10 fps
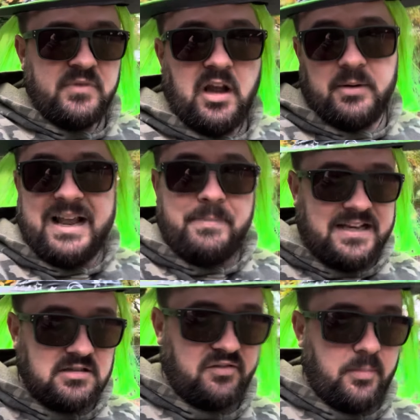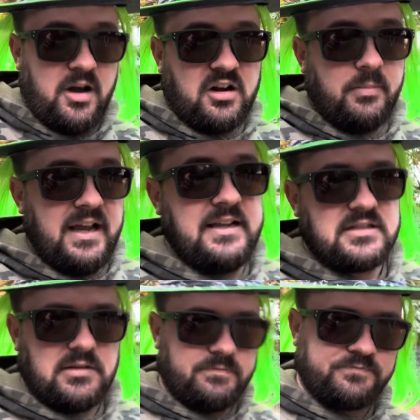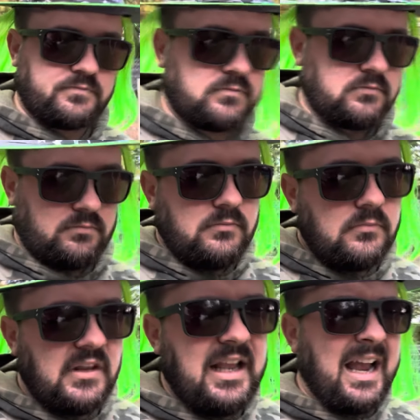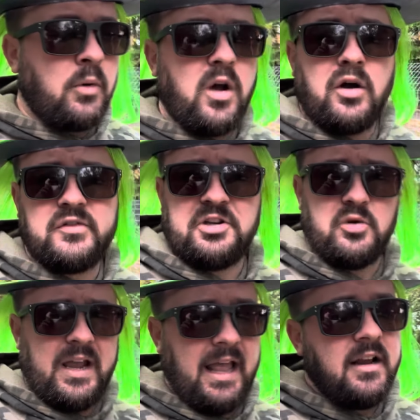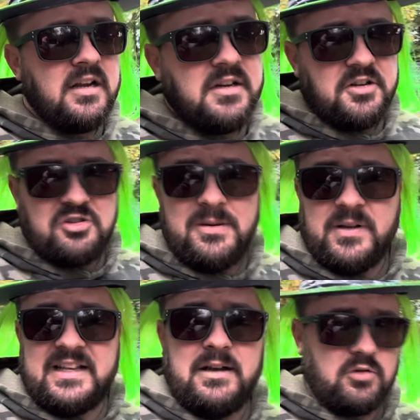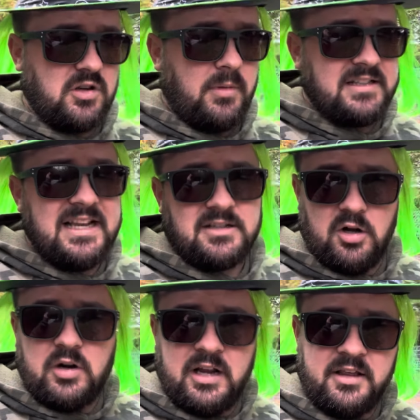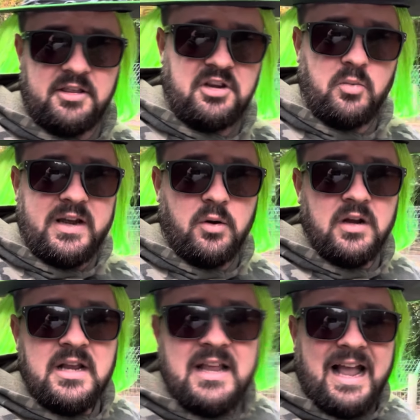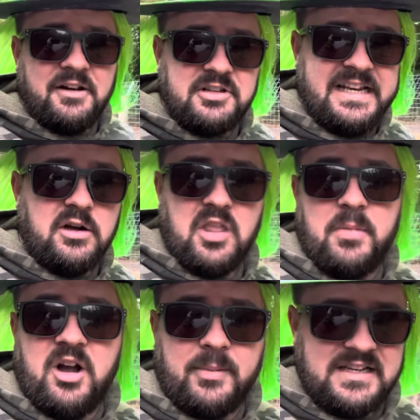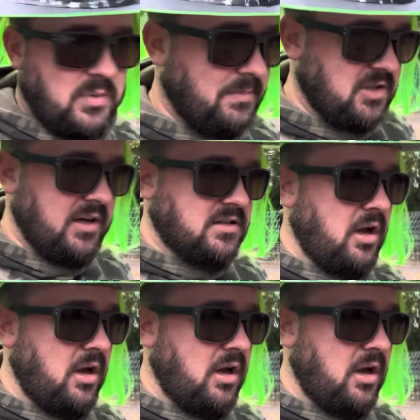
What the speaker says: I'm an ambassador for Parker Baits, and quite often you'll get cheaper deals on my TikTok than you will actually on the Parker Baits website.